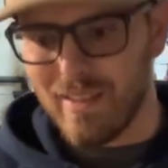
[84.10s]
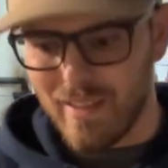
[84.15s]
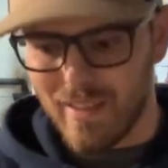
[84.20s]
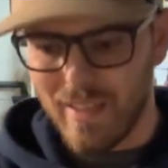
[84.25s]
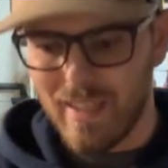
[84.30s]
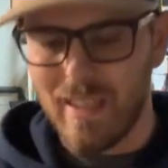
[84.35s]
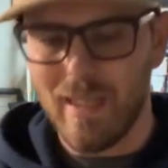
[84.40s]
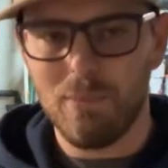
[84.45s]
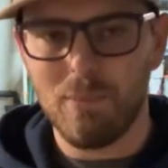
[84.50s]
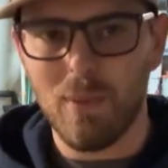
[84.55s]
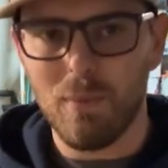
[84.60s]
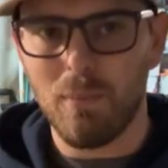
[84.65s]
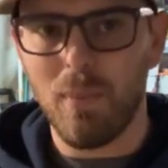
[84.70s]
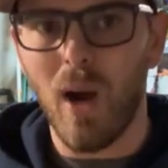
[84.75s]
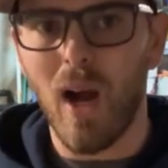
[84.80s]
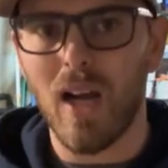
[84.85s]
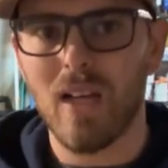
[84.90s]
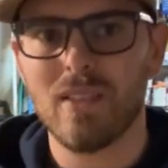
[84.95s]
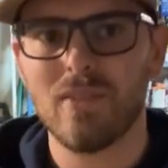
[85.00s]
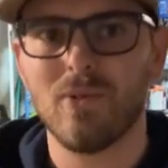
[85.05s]
did keep the
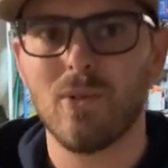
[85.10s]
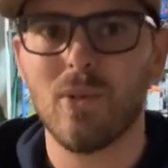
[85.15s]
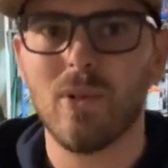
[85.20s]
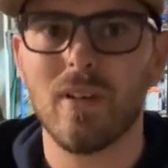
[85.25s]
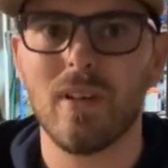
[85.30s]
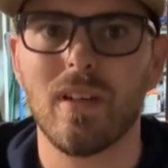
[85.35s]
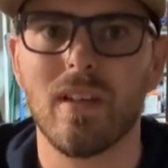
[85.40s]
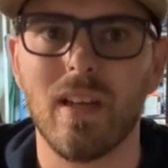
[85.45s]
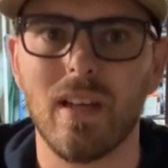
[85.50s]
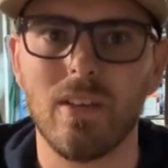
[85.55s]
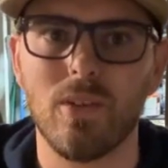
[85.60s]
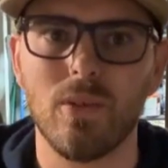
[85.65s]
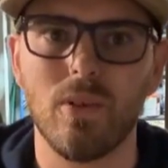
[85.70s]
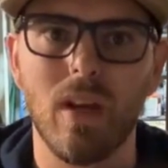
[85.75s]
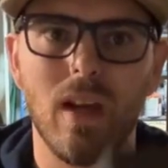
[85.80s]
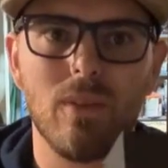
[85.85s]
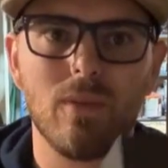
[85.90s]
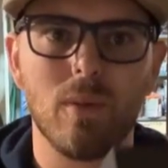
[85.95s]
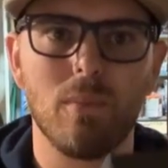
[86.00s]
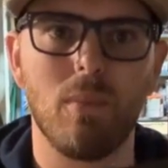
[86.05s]
box for it. I do
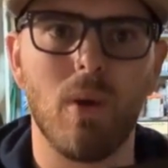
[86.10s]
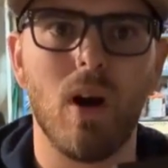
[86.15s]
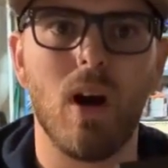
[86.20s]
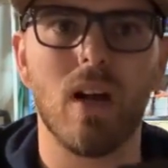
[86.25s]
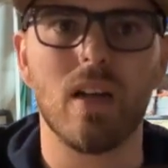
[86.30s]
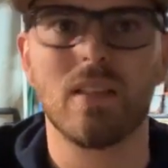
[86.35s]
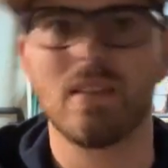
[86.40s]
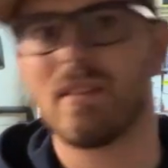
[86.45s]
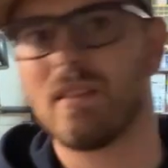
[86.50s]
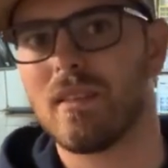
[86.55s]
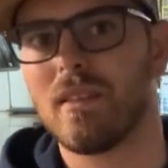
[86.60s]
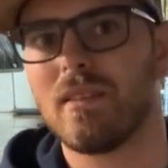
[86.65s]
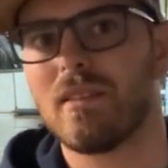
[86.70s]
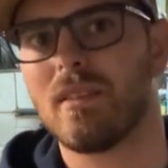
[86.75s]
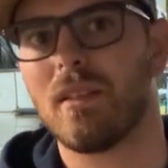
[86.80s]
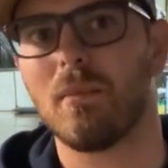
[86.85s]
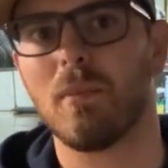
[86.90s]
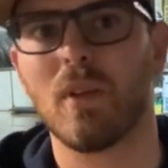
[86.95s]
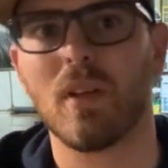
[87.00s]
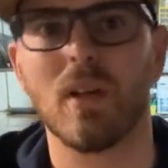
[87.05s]
have the box
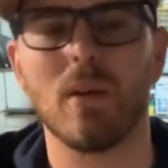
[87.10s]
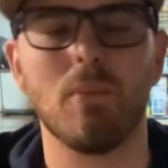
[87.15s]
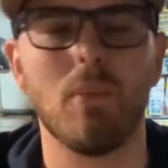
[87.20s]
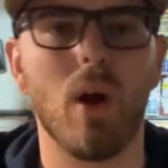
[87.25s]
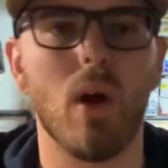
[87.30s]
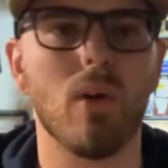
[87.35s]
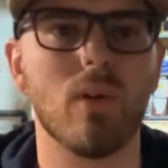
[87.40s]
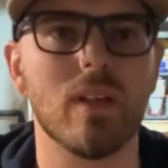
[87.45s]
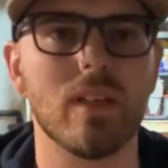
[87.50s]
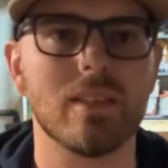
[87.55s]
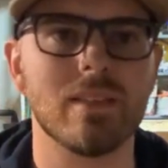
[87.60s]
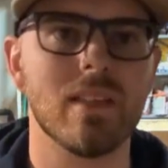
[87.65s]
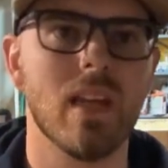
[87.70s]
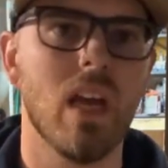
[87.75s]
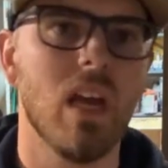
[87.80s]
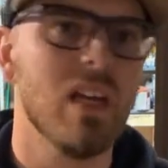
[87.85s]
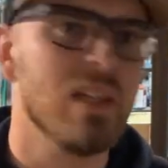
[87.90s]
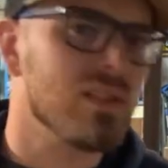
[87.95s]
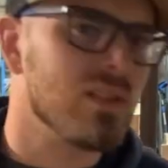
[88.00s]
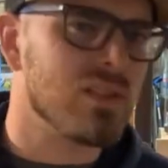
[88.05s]
and some of the components.
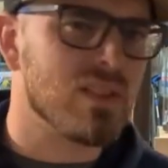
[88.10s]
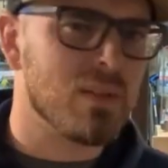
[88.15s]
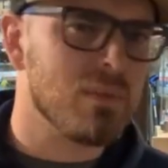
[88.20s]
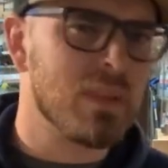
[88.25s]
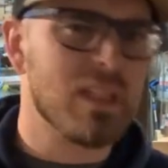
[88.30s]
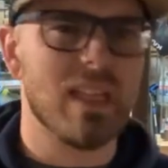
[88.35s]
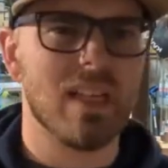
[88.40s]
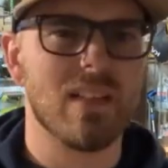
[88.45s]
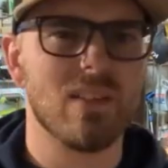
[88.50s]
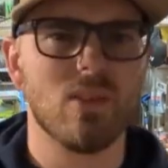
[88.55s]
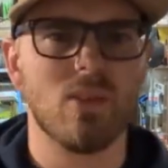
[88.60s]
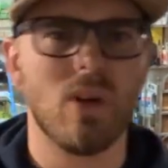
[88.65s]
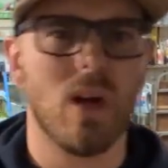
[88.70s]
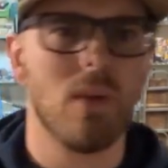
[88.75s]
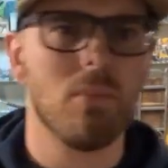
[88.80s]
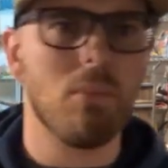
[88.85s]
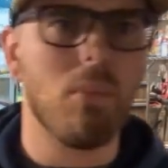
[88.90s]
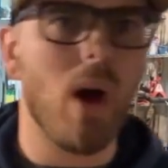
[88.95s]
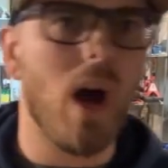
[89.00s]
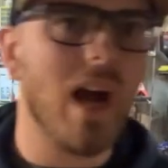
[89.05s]
So it's going to be like a little
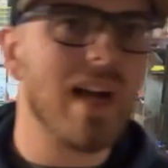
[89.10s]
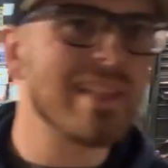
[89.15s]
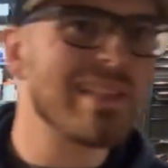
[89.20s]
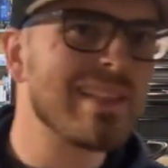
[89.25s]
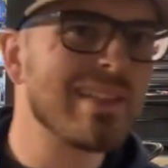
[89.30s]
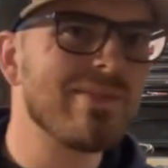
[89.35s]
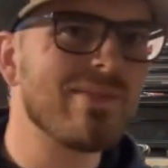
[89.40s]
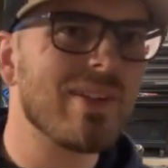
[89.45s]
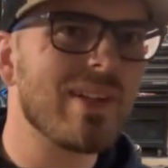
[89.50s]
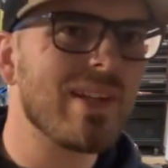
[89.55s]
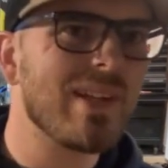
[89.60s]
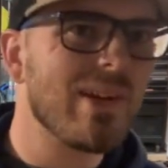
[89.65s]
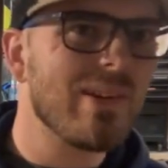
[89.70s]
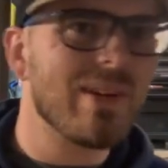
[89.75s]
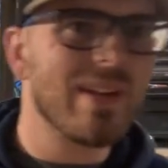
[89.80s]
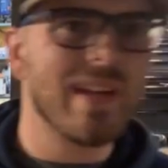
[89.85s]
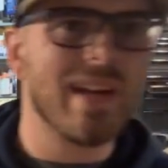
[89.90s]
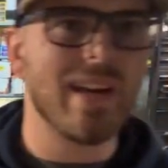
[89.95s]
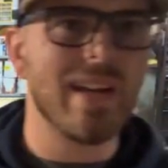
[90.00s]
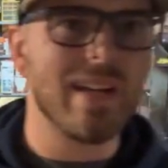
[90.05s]
unboxing
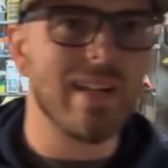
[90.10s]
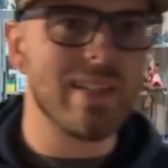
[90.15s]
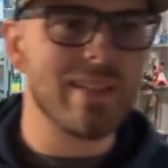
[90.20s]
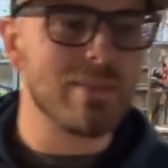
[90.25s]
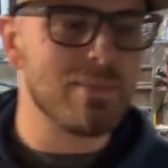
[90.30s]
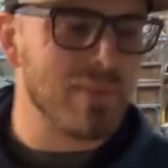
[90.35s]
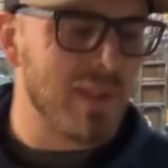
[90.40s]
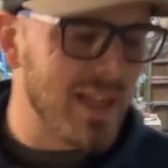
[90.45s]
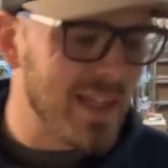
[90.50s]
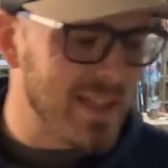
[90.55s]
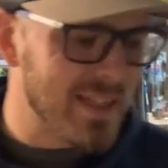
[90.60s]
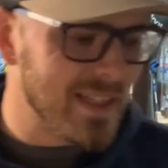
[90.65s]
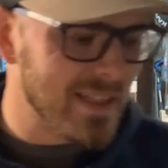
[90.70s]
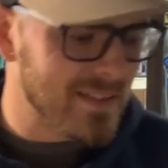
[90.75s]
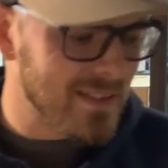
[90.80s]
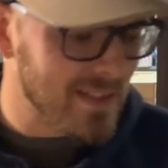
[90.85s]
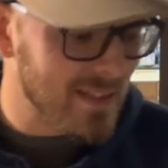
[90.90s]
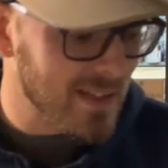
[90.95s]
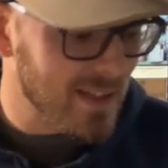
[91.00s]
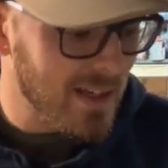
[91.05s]
video to kind of explain
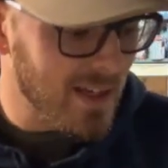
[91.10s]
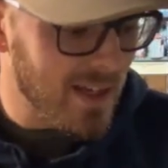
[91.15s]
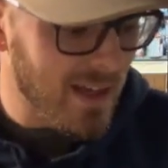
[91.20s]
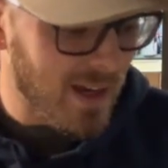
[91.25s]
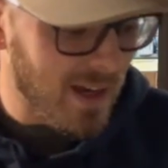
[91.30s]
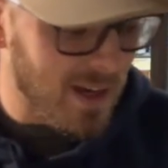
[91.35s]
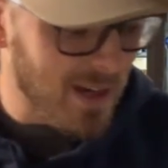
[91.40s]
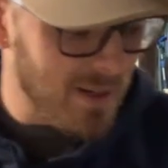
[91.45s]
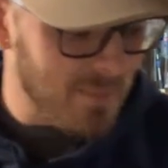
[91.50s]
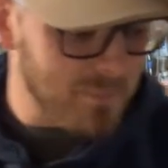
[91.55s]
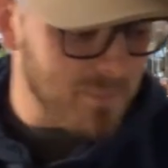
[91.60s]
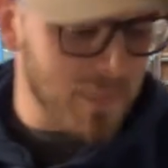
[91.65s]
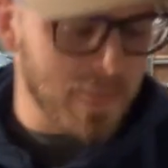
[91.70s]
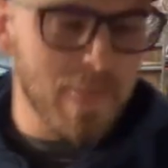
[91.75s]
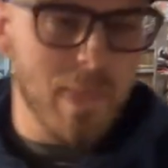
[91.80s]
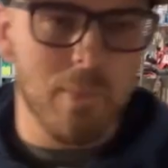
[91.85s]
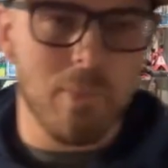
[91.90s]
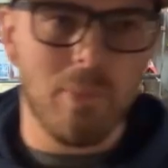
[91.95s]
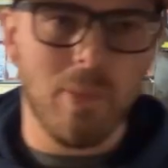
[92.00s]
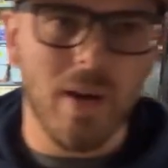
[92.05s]
it.
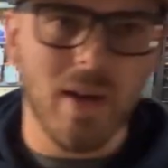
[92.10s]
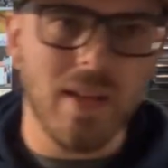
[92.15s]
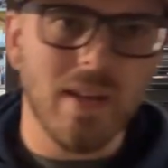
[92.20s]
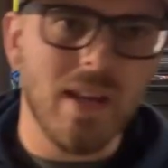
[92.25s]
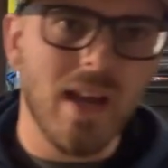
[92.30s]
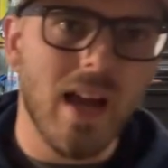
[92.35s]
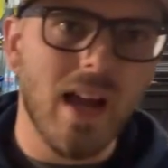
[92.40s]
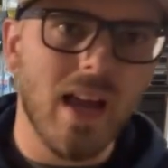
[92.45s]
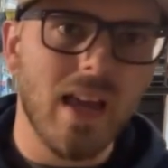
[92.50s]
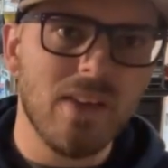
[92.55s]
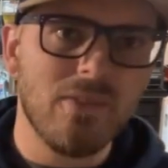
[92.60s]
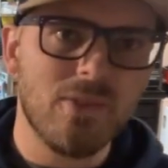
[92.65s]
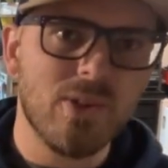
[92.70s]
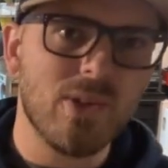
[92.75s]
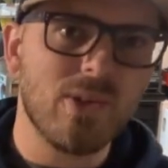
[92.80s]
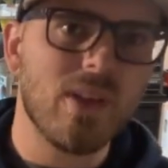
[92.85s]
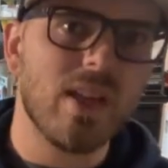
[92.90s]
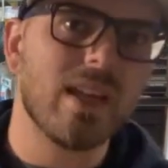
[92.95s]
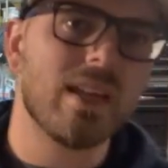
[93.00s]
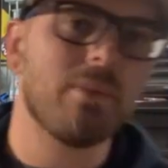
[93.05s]
But if
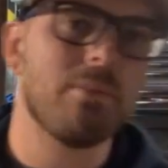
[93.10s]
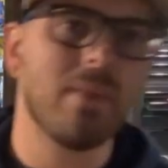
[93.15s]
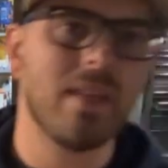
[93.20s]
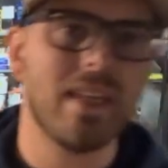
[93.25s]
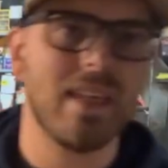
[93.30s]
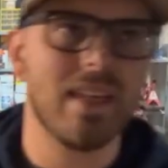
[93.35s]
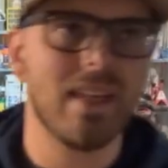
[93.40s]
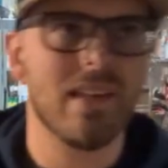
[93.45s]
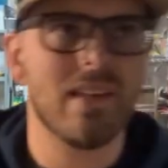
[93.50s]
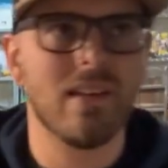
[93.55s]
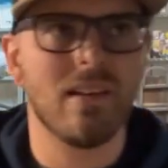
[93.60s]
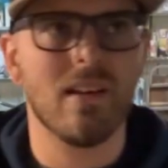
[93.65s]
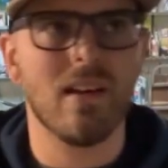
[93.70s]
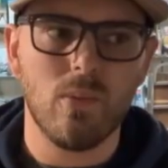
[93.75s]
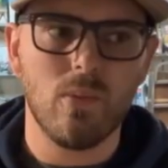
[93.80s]
you're like me,